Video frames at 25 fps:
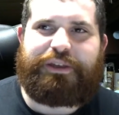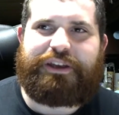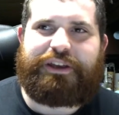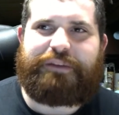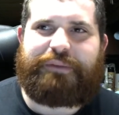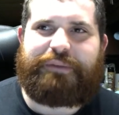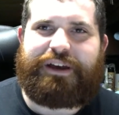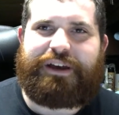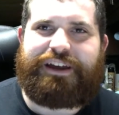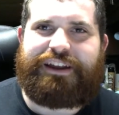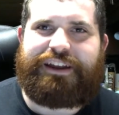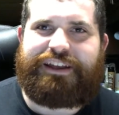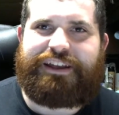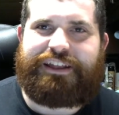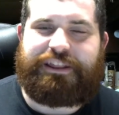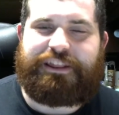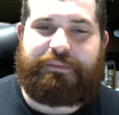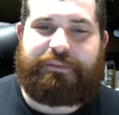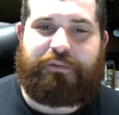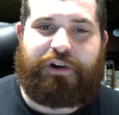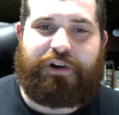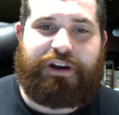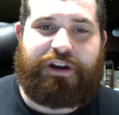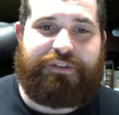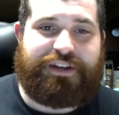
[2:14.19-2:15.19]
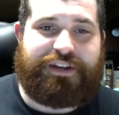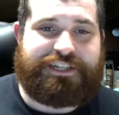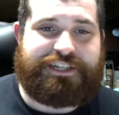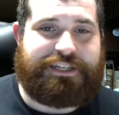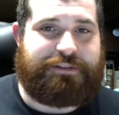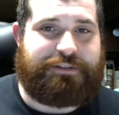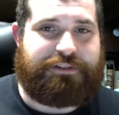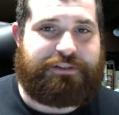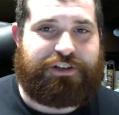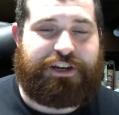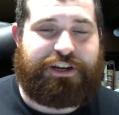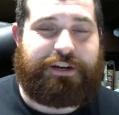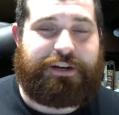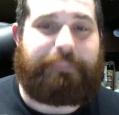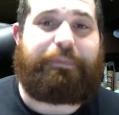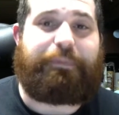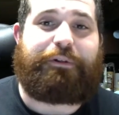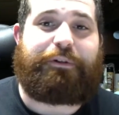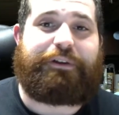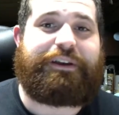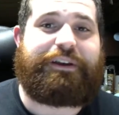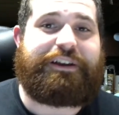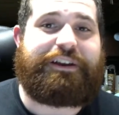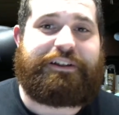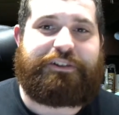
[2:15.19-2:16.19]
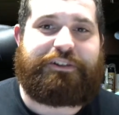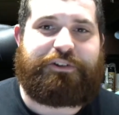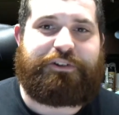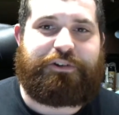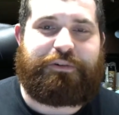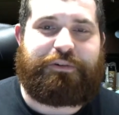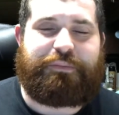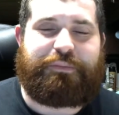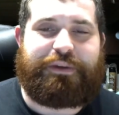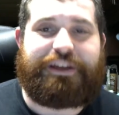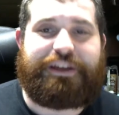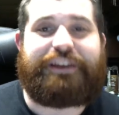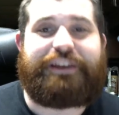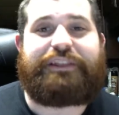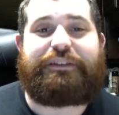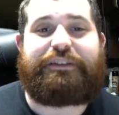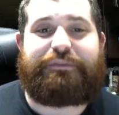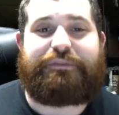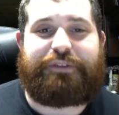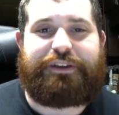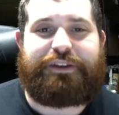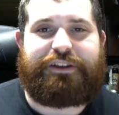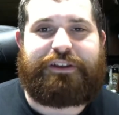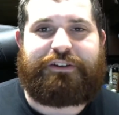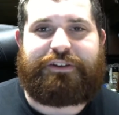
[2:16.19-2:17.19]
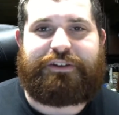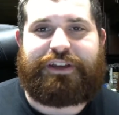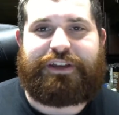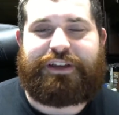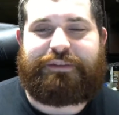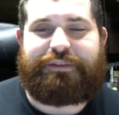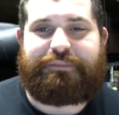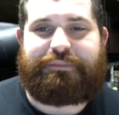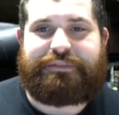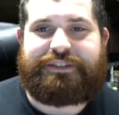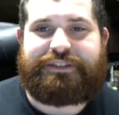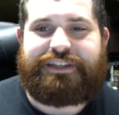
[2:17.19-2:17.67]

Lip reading: about it and the more I've actually tried to play Gloom in the video games,